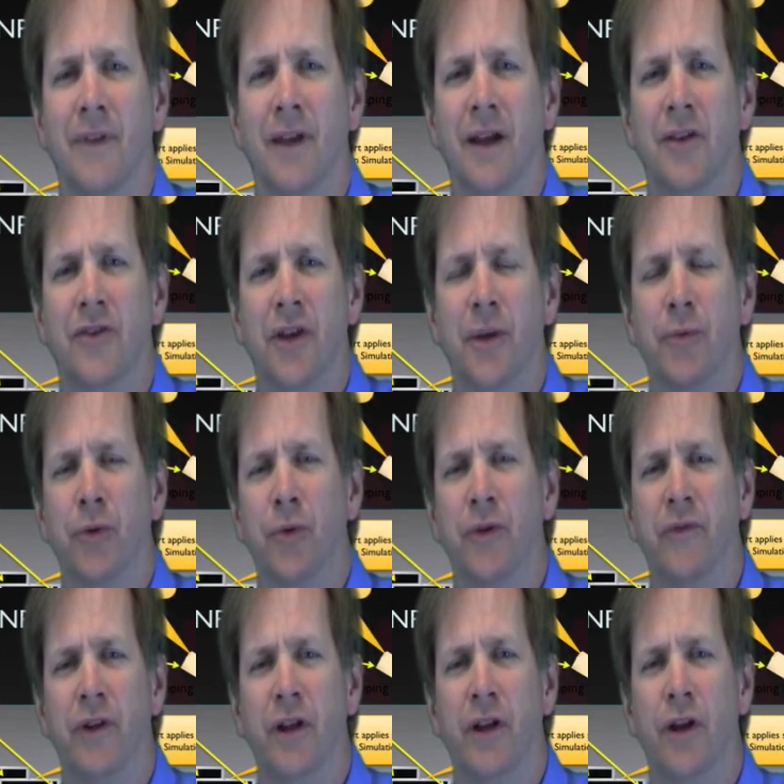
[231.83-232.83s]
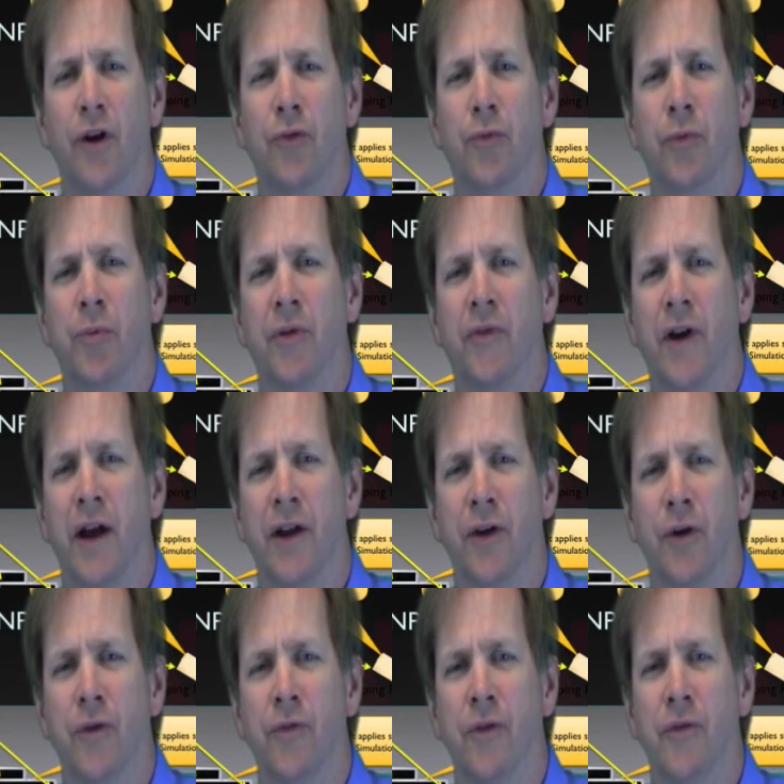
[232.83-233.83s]
In subsequent videos, we'll provide an
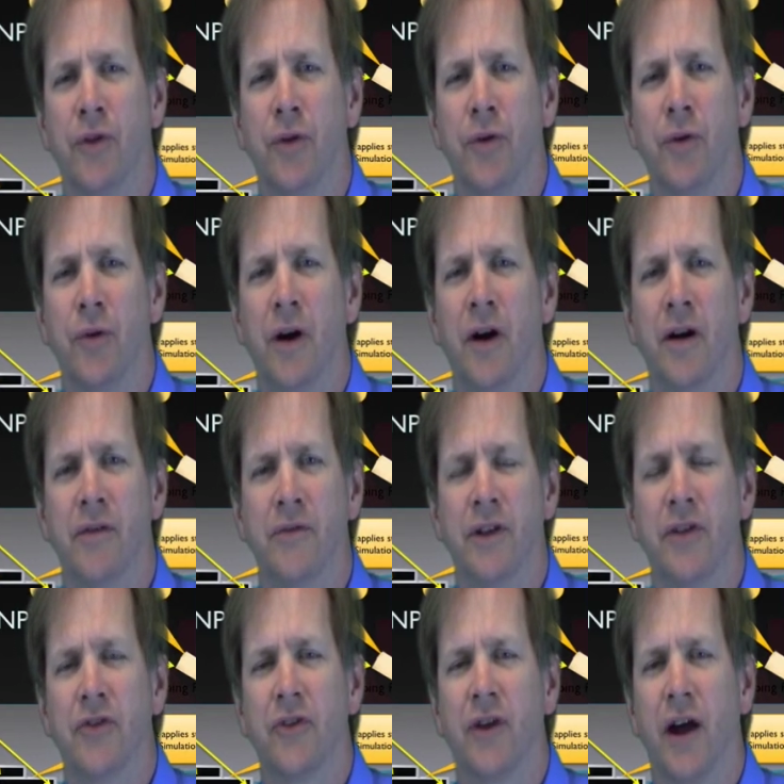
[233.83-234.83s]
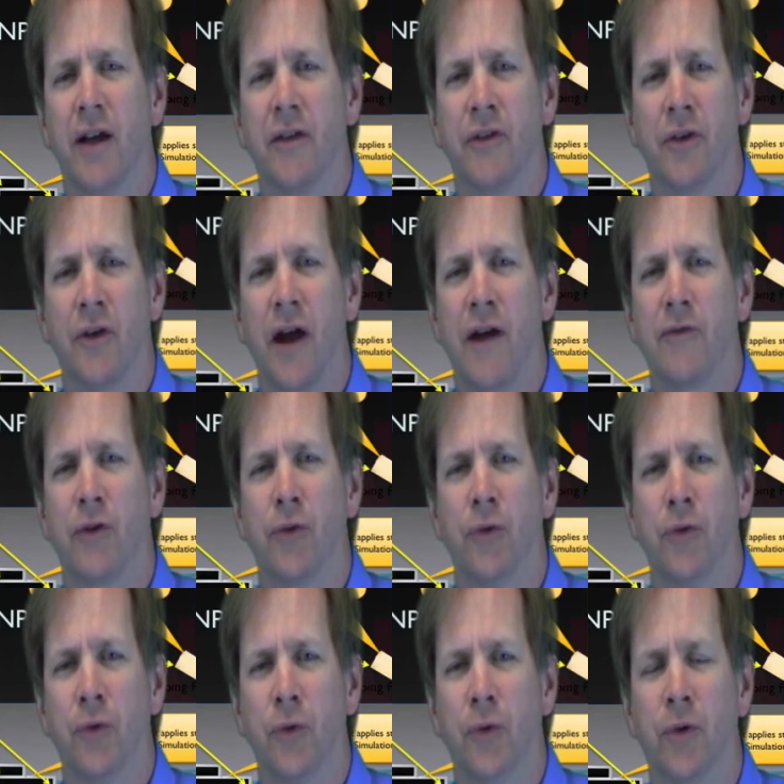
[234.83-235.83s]
overview of Insight, the
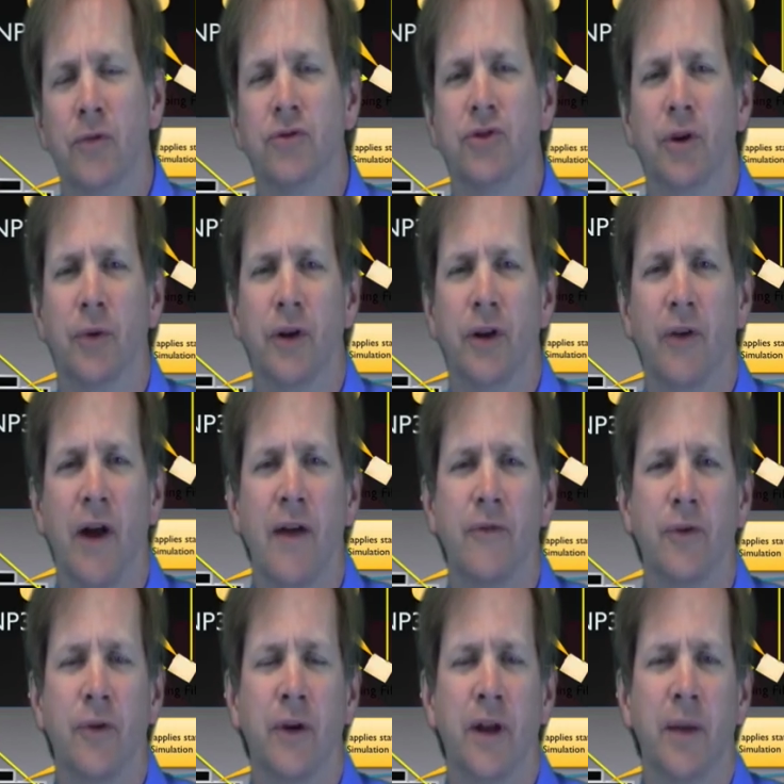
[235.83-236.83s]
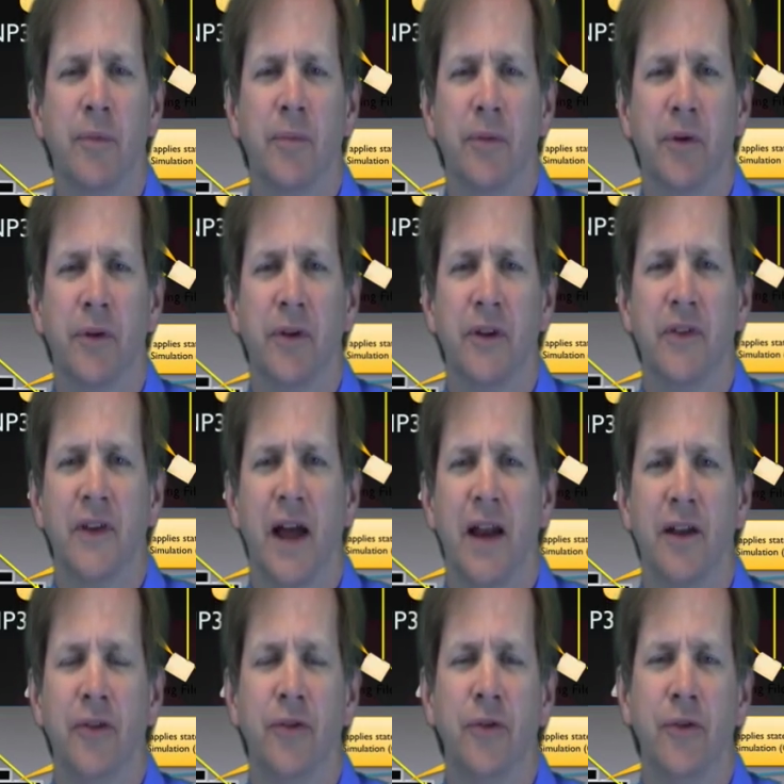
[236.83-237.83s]
graphical tool, showing graphical capabilities
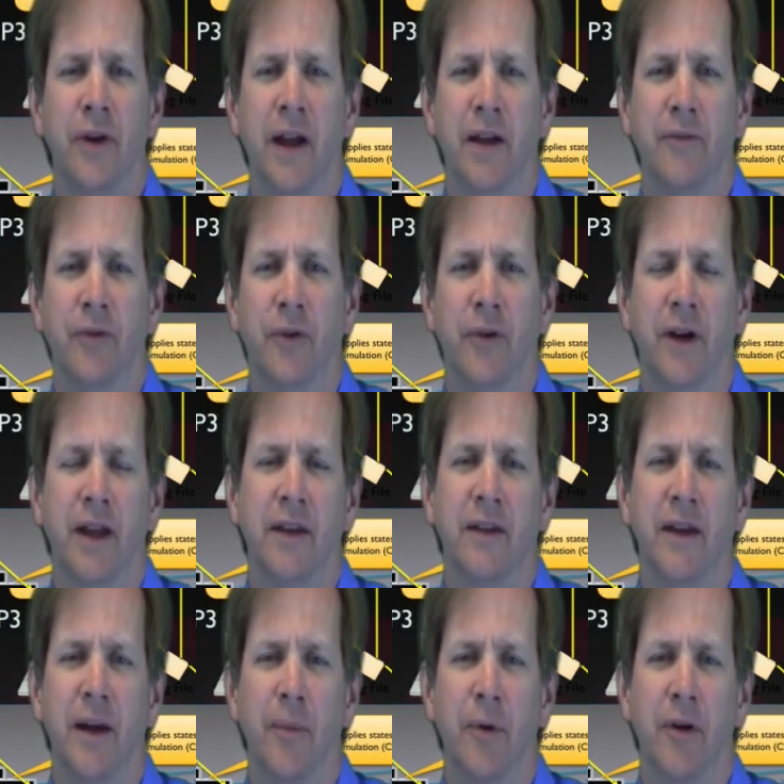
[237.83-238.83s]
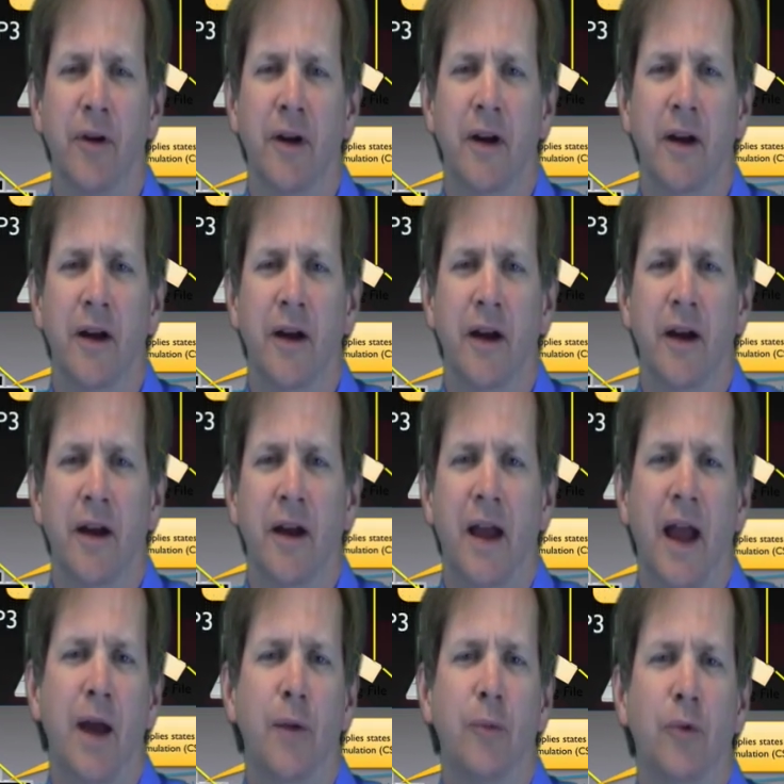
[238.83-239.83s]
added to Anvil and Hammer,
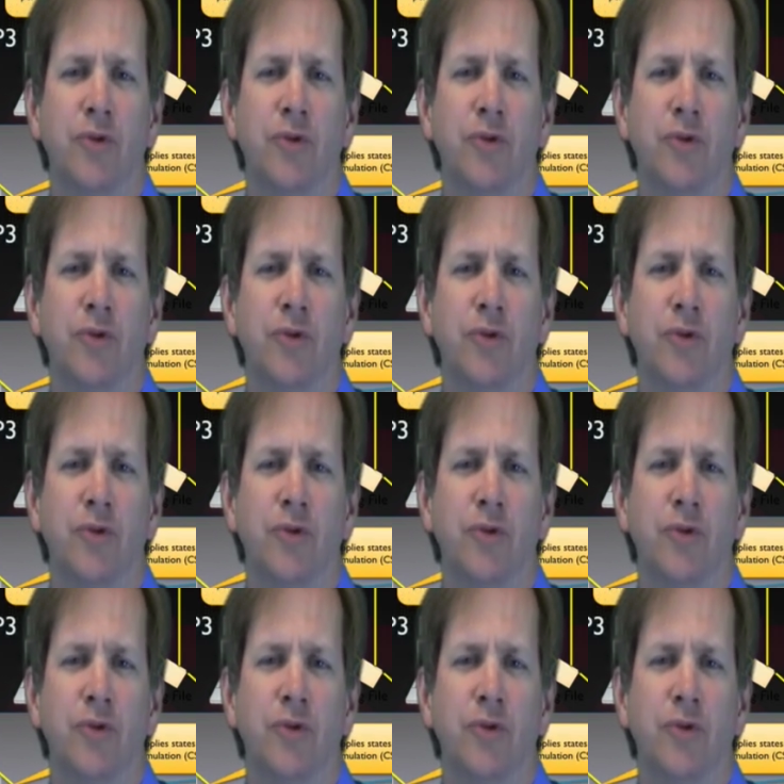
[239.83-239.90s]
and we'll